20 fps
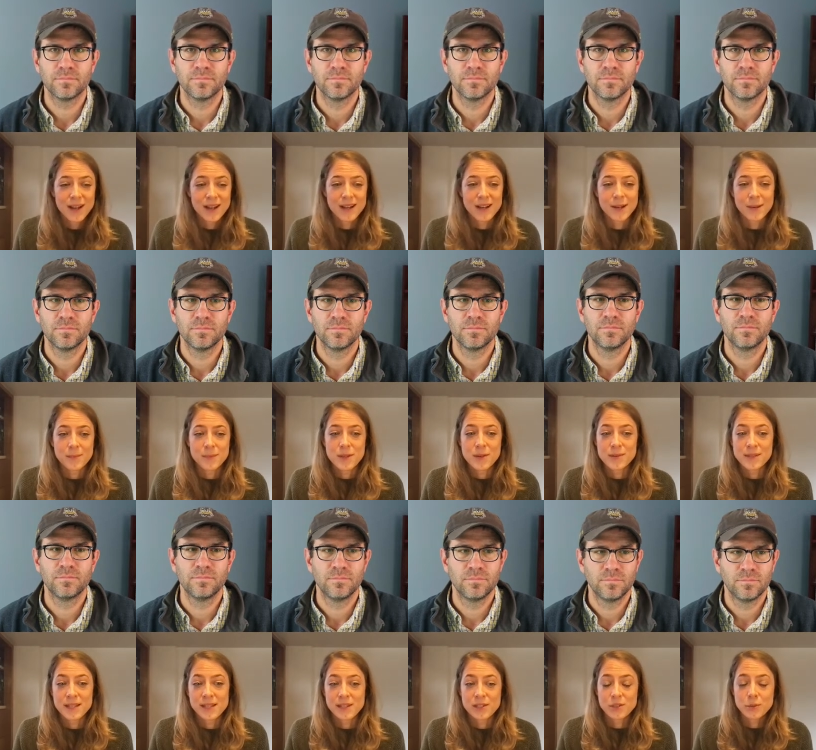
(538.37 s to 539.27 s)
Speaker 1: um,
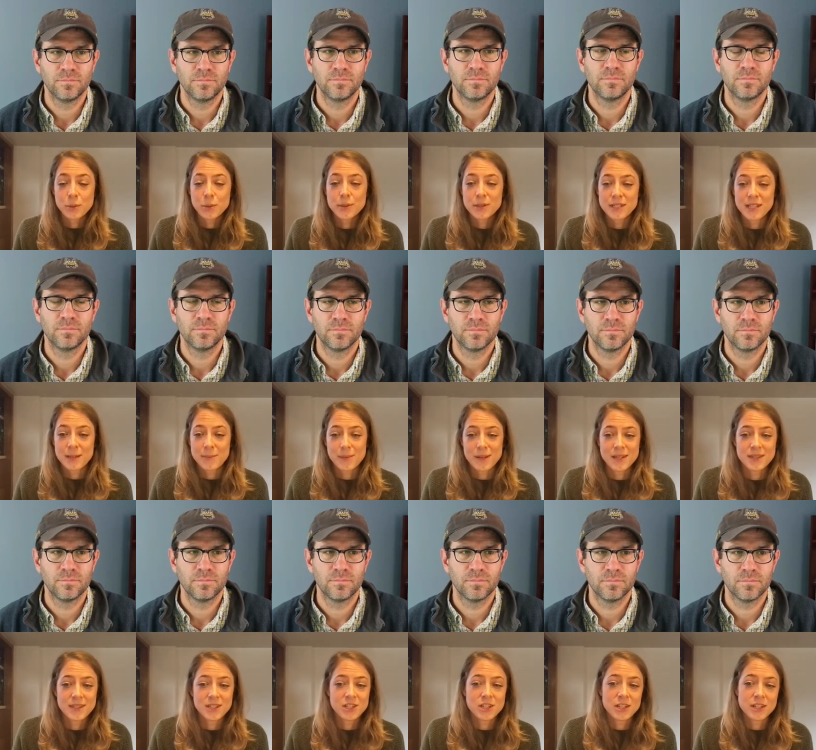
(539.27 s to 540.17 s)
using a tooltip in the
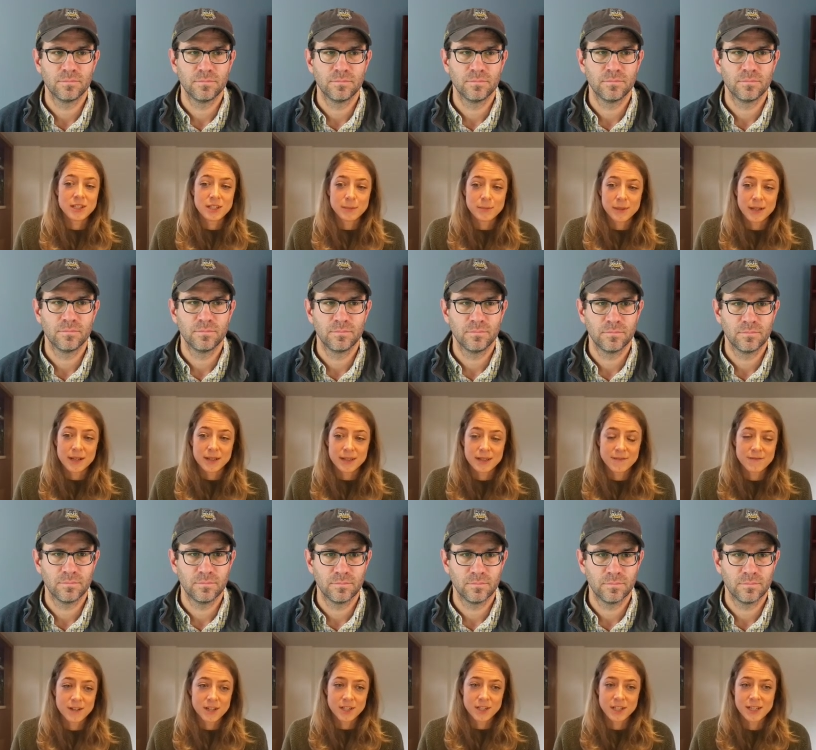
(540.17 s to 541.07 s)
ggplotly
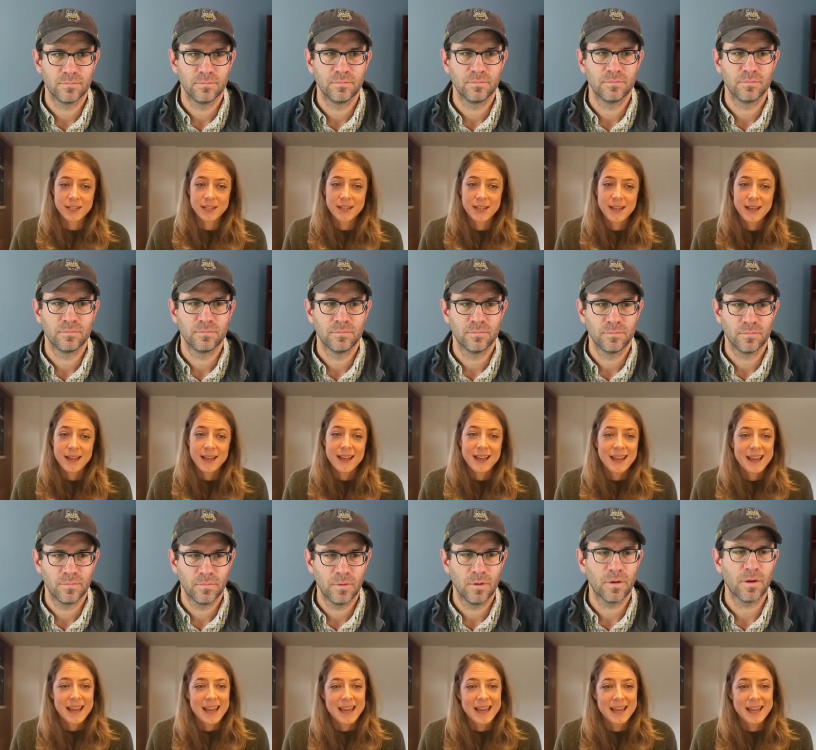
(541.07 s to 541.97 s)
function.
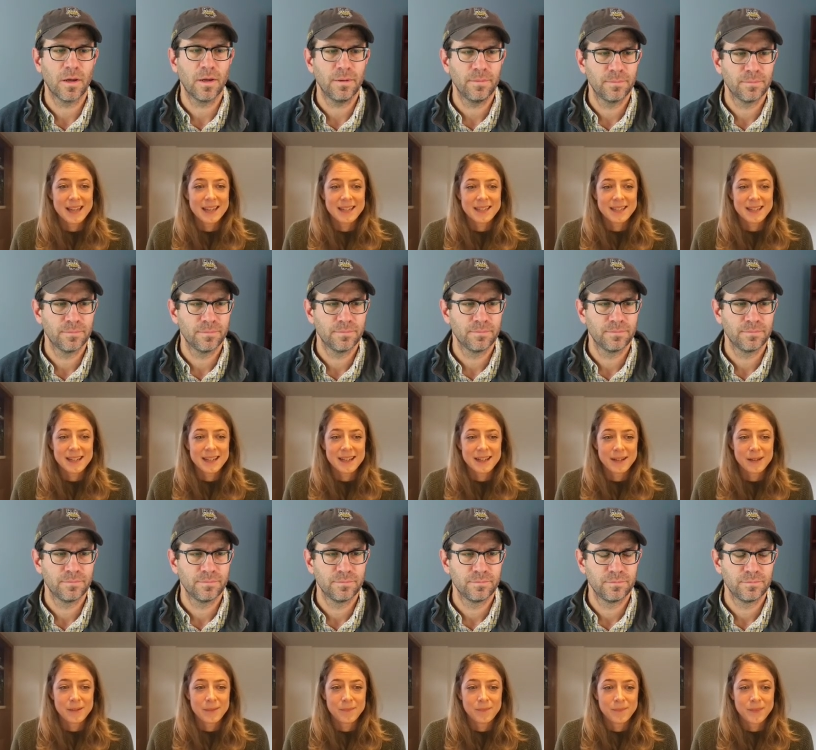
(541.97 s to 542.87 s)
And
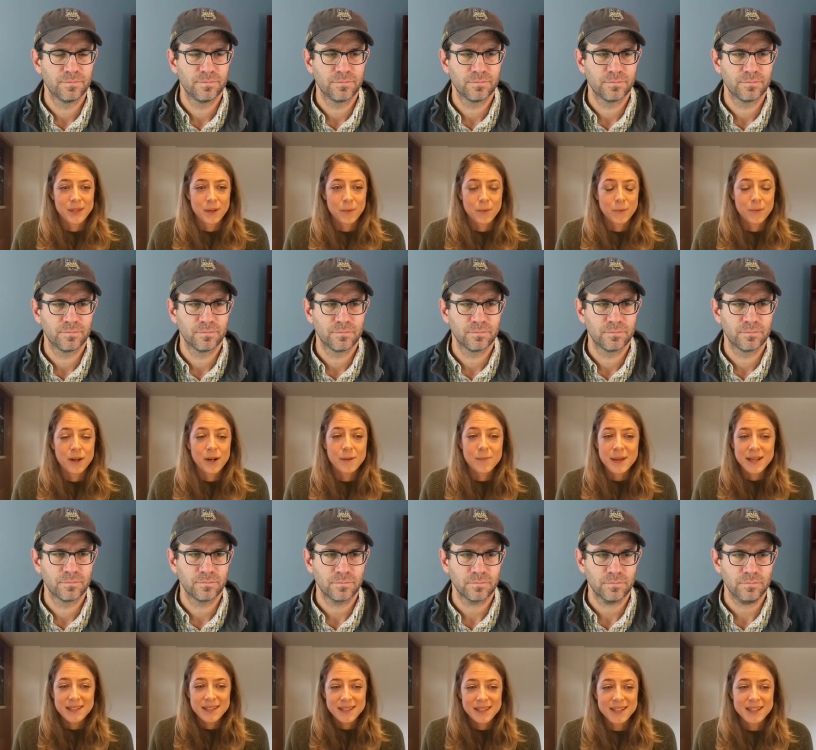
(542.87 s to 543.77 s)
um, we are
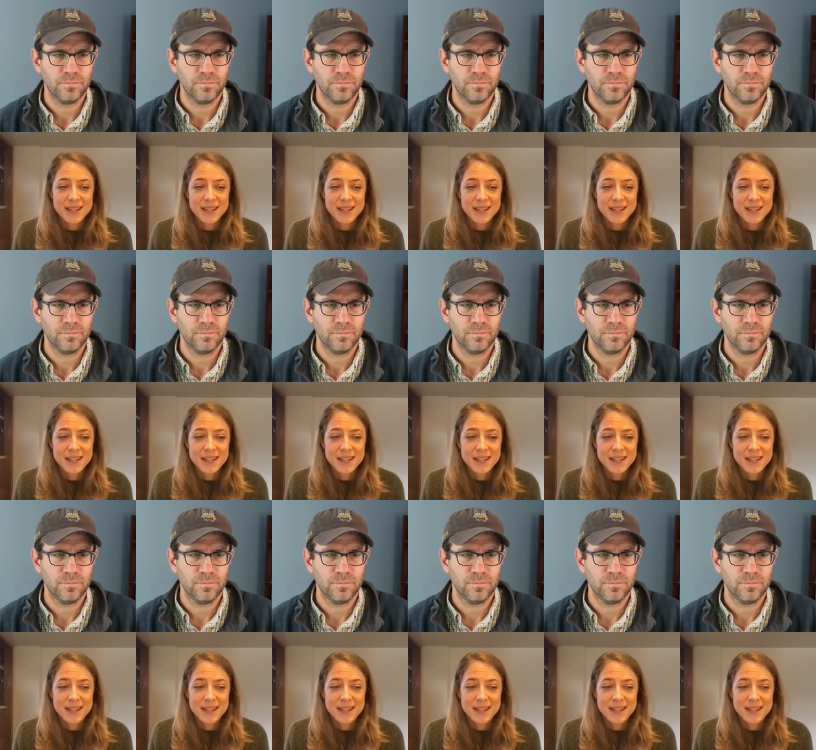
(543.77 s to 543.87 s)
basically